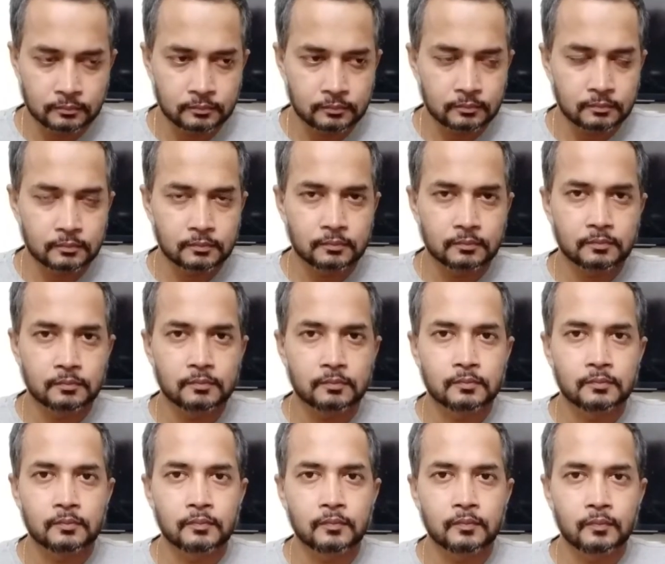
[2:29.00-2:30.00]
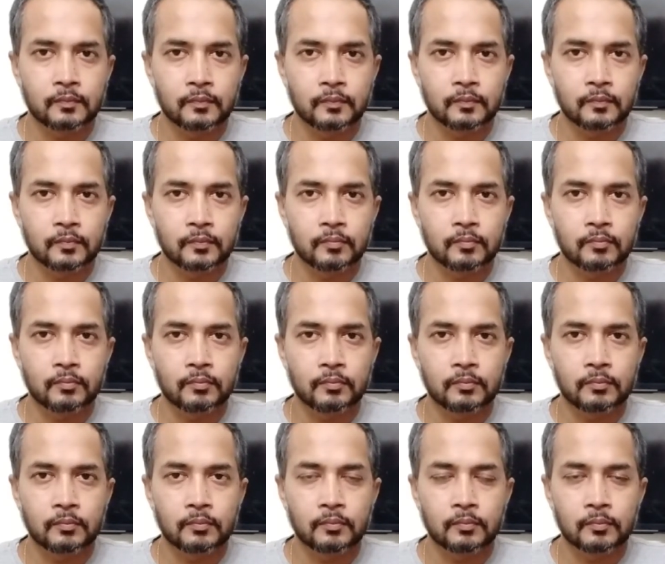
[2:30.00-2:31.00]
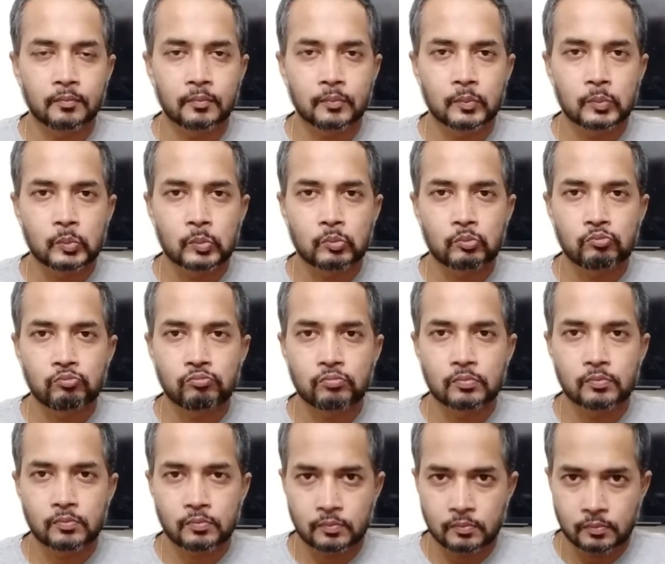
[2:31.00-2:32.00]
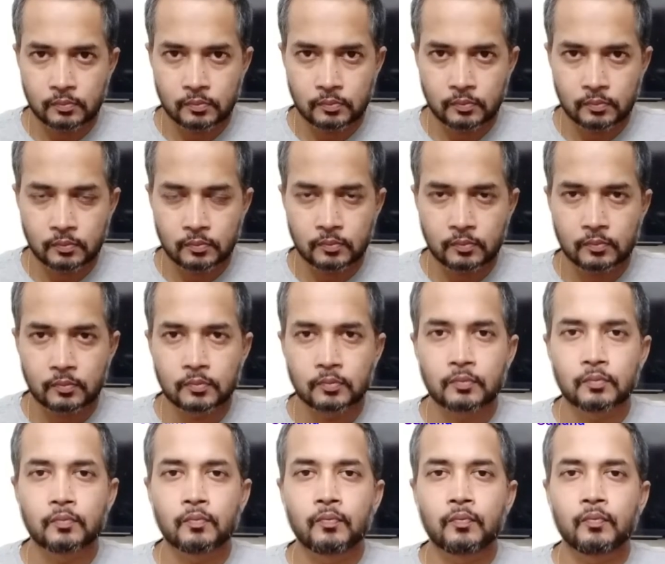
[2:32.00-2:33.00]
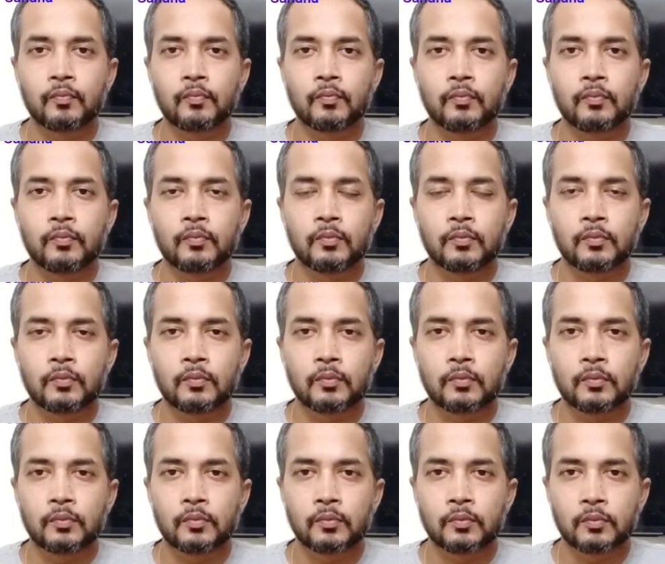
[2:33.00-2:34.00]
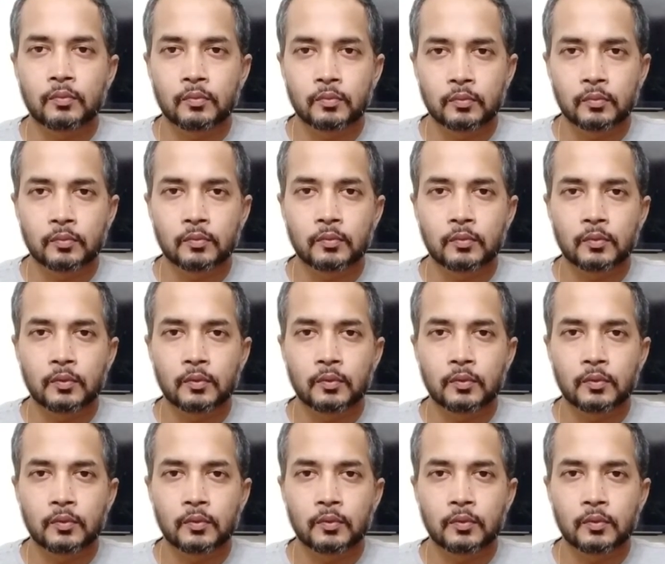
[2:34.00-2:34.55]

[no speech]